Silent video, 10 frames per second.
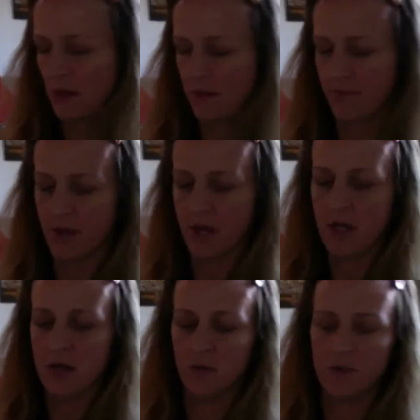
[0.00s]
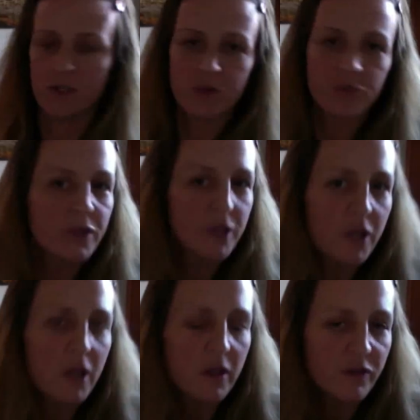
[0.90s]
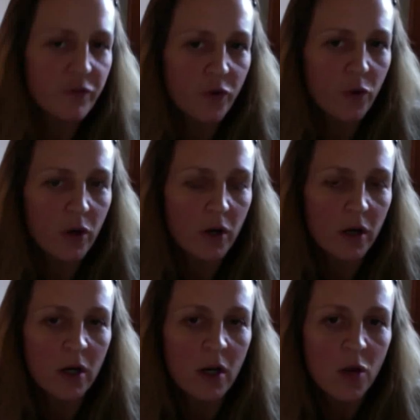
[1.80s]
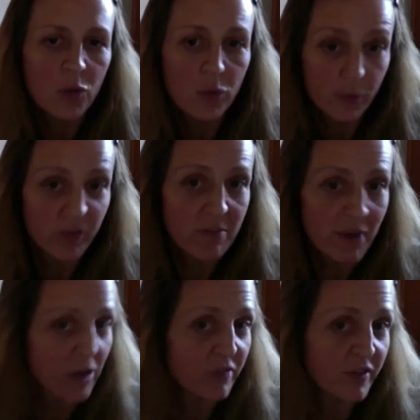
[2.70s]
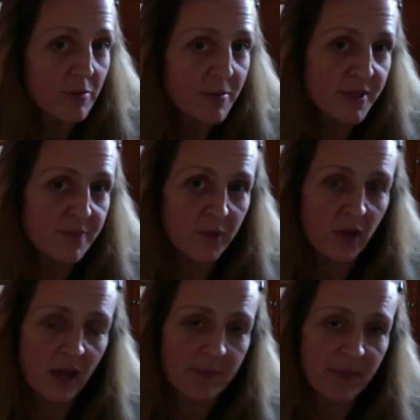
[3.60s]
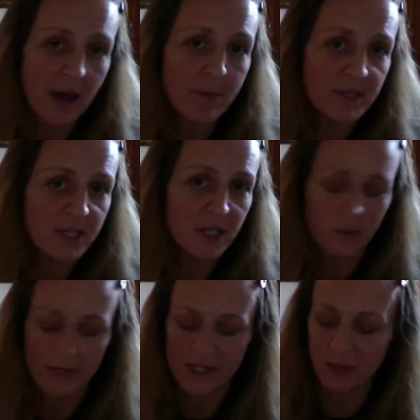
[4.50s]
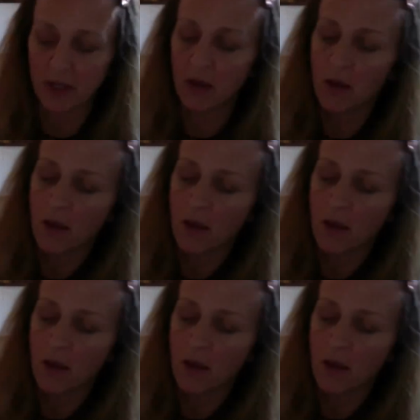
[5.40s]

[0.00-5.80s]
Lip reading: in mine, which is really good for removing biofilms. Okay, that particular recipe.